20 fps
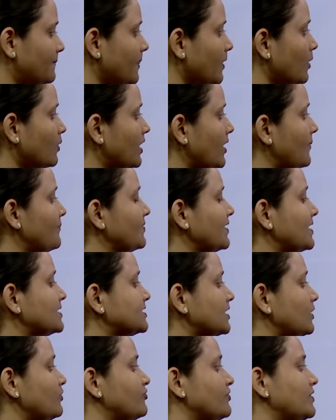Okay, a
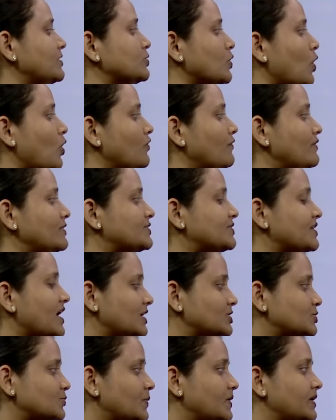solution is always
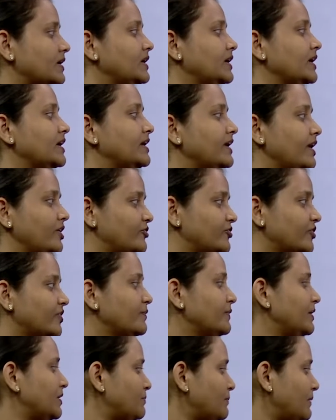transparent in nature,
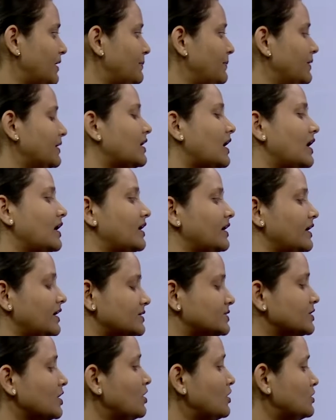it may be
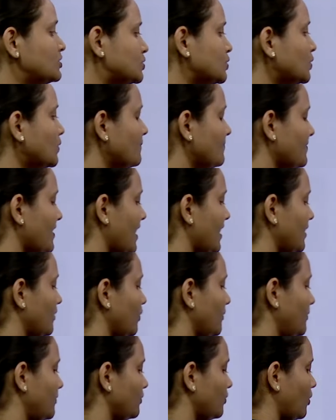colorless. So, I
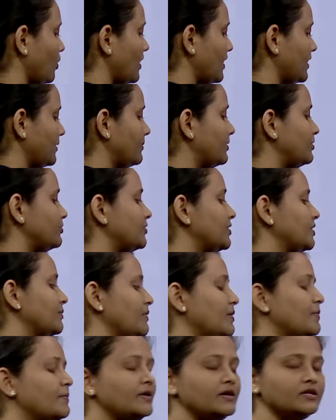hope you all are able to
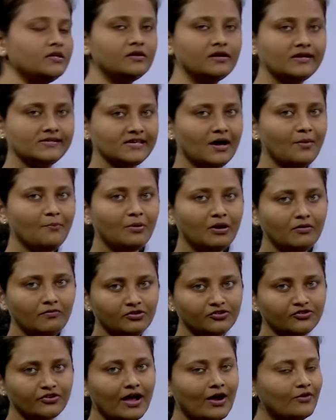remember the example
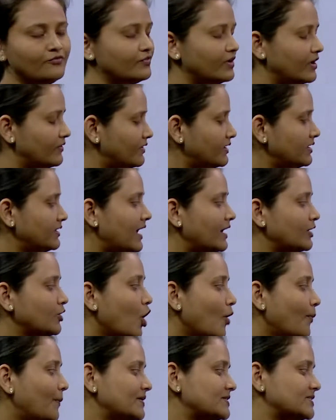which I have given, that
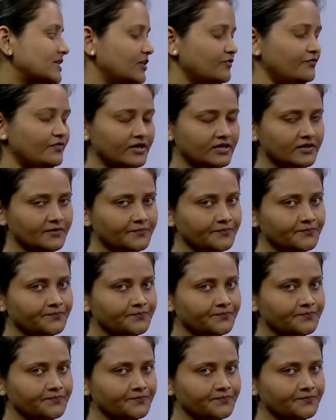copper sulfate.